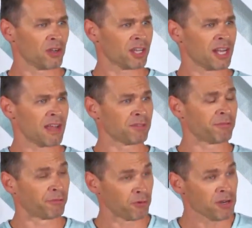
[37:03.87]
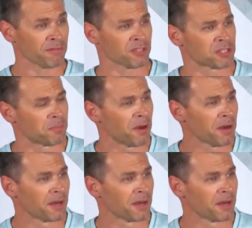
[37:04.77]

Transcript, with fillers: not going to have the fruit of the Spirit.